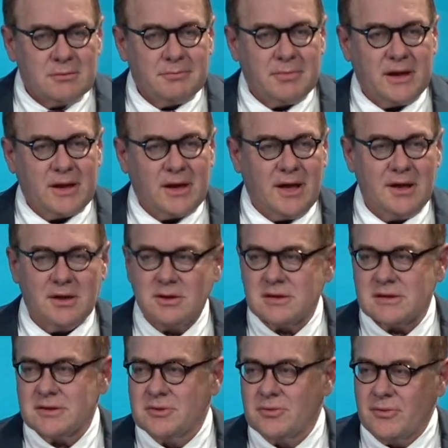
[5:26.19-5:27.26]
But I
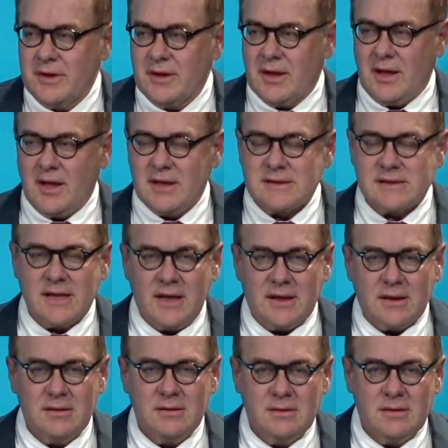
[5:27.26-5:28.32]
also realize that
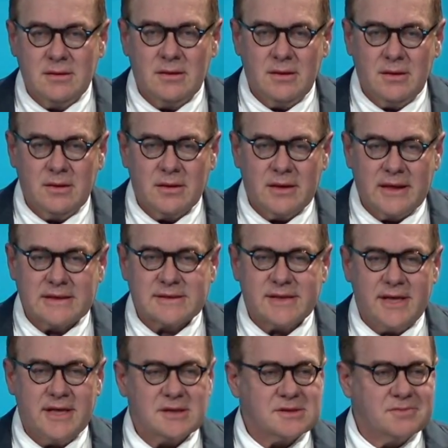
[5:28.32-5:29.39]
it
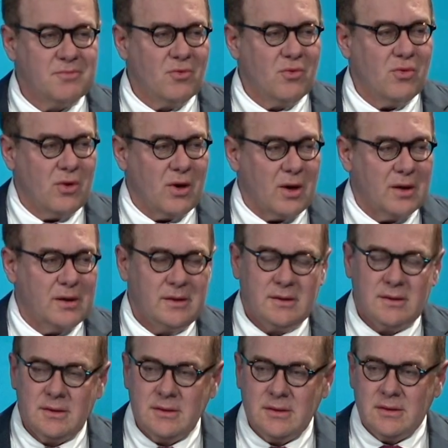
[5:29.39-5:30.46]
takes more
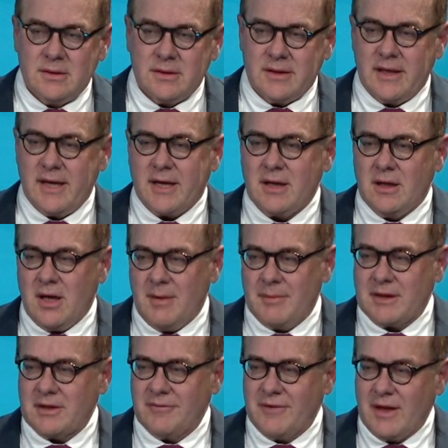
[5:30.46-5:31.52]
than
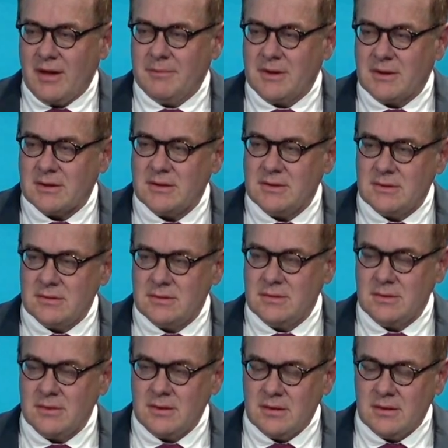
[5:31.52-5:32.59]
economic development
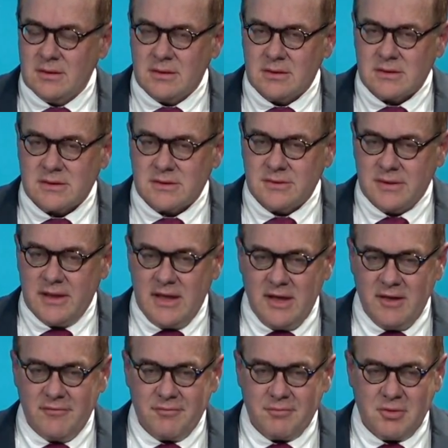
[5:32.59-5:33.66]
to
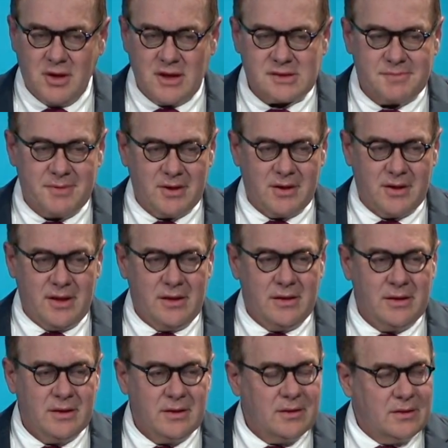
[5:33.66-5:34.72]
have prosperity.
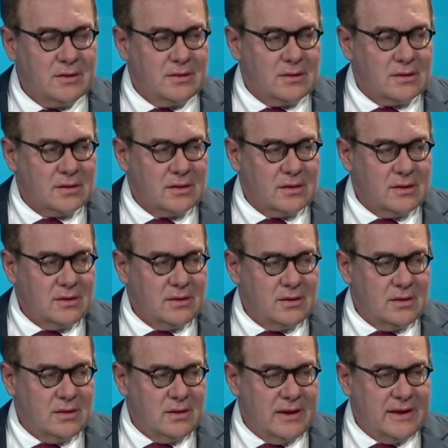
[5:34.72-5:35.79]

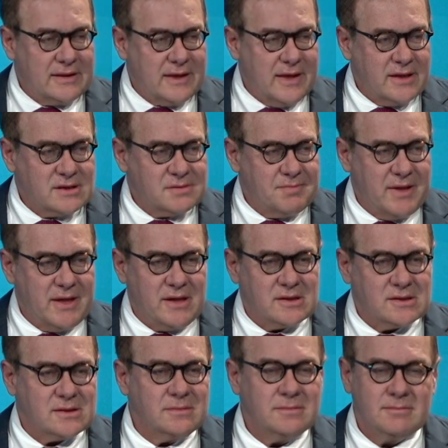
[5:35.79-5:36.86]
It takes peace.